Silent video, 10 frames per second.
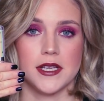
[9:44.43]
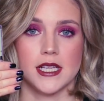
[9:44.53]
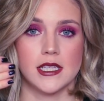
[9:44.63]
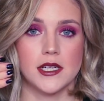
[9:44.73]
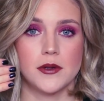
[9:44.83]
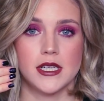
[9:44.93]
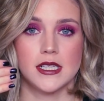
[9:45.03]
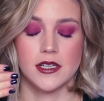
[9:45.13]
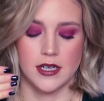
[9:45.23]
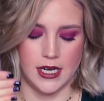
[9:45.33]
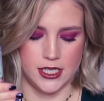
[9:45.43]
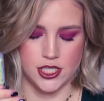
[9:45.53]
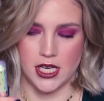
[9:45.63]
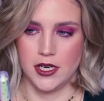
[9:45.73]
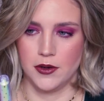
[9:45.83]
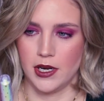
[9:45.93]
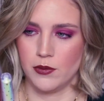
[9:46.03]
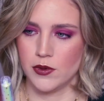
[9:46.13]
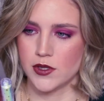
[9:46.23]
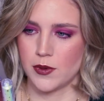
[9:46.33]
like a liquid glitter eyeshadow. I
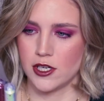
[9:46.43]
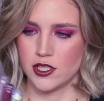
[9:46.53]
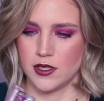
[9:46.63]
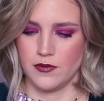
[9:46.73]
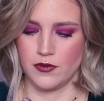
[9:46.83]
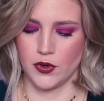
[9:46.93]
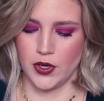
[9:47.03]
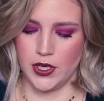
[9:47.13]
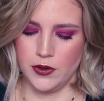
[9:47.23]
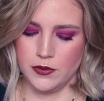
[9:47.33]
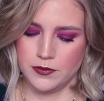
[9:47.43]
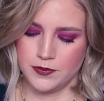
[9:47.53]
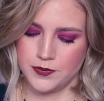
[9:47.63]
will swatch them for you.